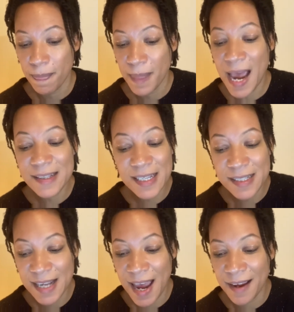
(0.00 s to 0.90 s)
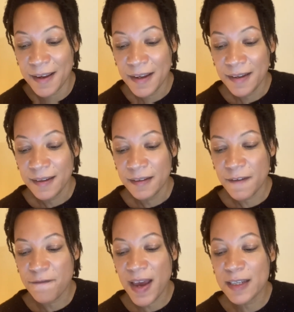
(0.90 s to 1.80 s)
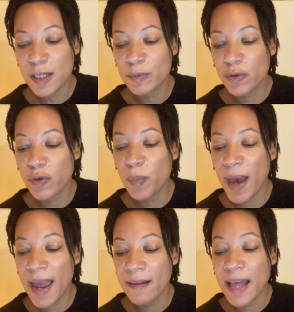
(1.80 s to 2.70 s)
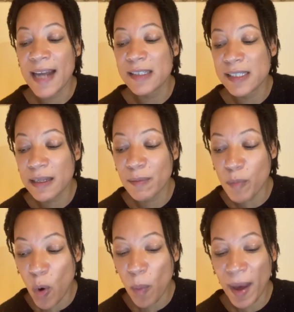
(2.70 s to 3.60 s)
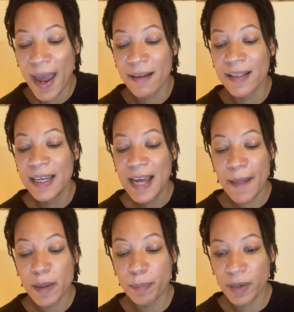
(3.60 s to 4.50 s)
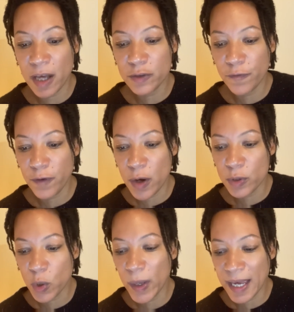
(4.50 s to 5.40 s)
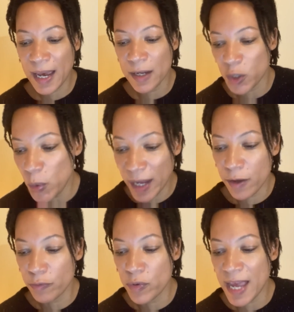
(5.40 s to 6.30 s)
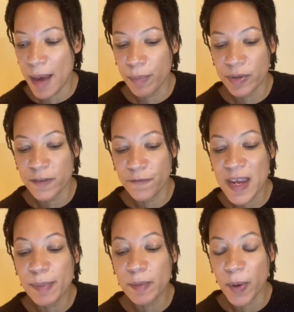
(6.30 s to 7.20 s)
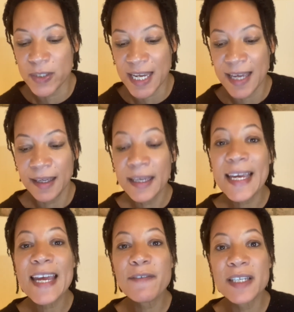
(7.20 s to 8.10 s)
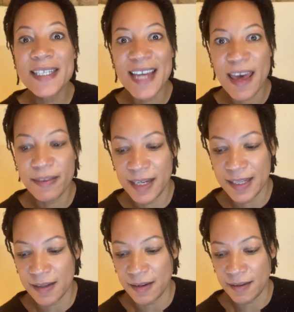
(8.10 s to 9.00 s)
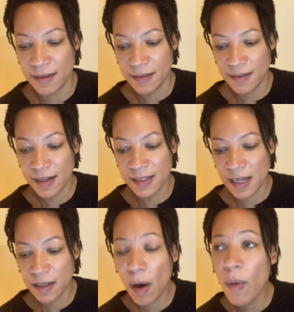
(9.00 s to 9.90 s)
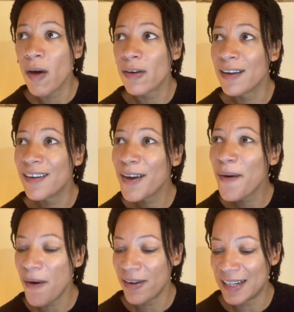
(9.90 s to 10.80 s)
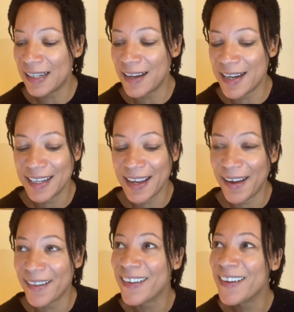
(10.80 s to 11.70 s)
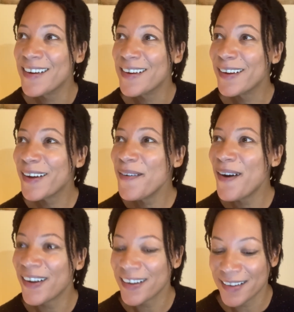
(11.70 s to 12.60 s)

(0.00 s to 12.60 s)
As he sang, the phantoms grew pale and still more pale, and the blood flowed quicker and quicker through the emperor's feeble body. Even death listened and said, Go on, go on, little nightingale, go on.